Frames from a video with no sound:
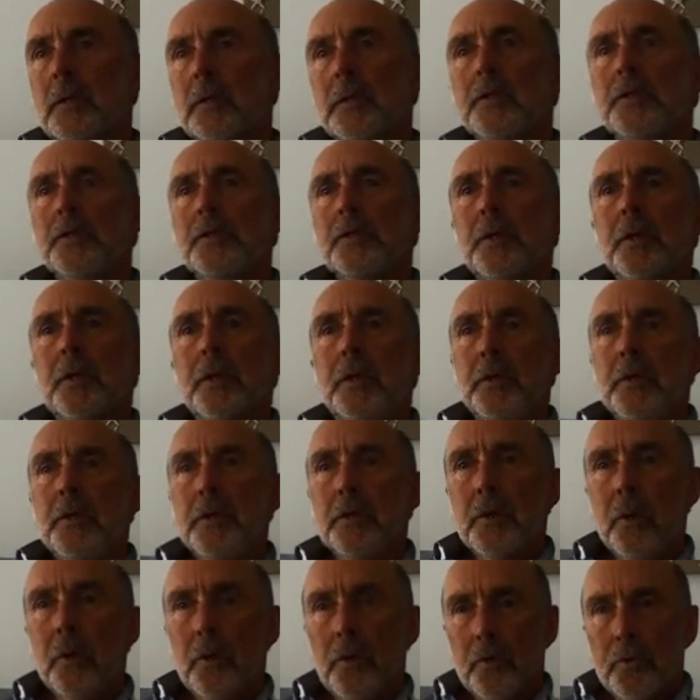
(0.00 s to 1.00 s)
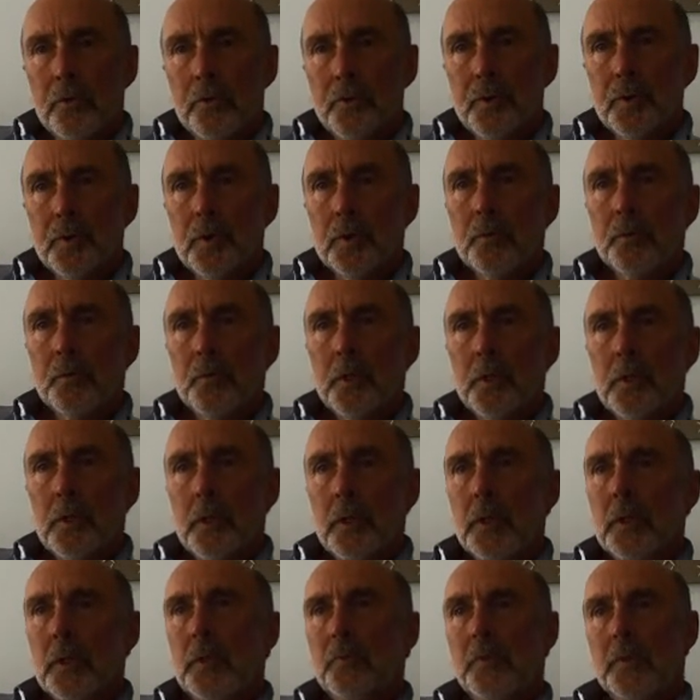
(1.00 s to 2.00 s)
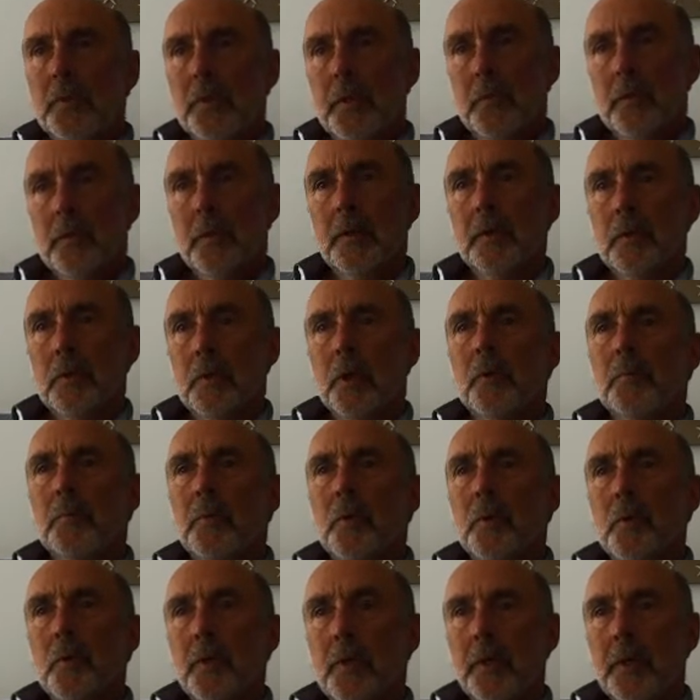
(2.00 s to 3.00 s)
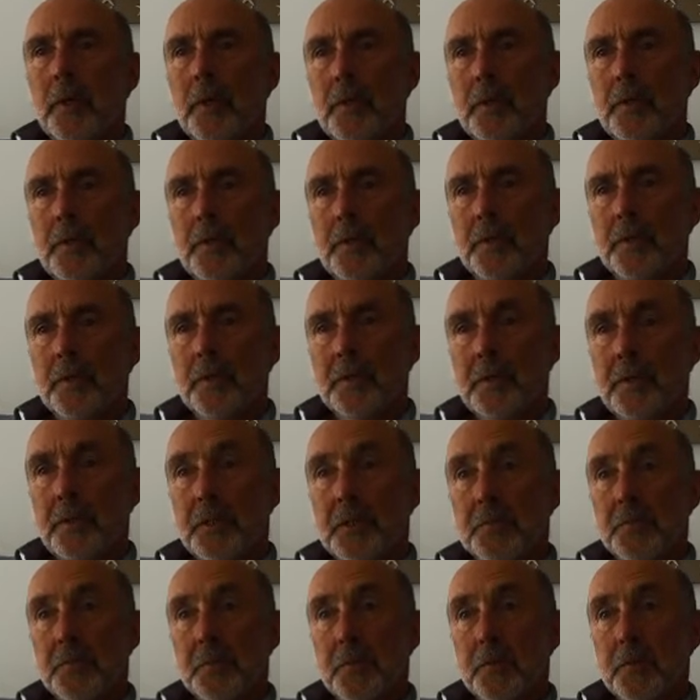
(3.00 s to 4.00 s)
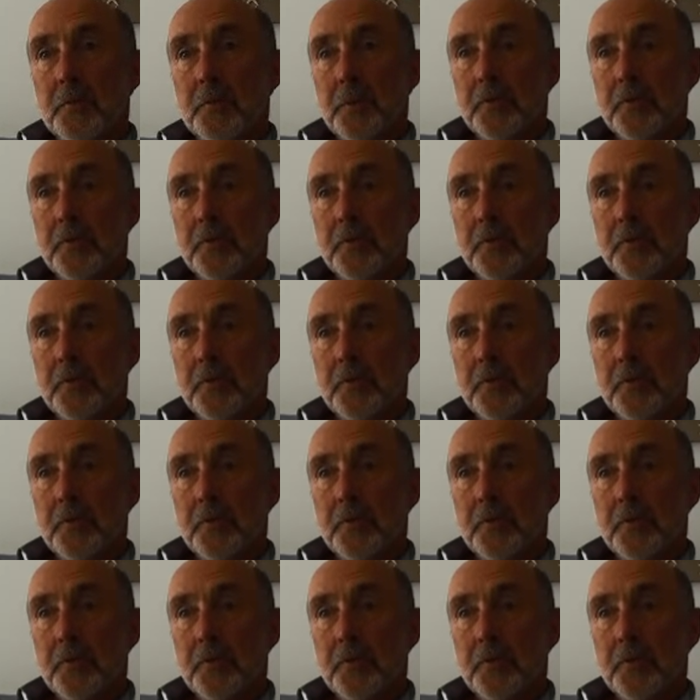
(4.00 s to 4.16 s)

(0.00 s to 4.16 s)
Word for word: uh, setting the goals at the beginning with our outcome oriented assessment.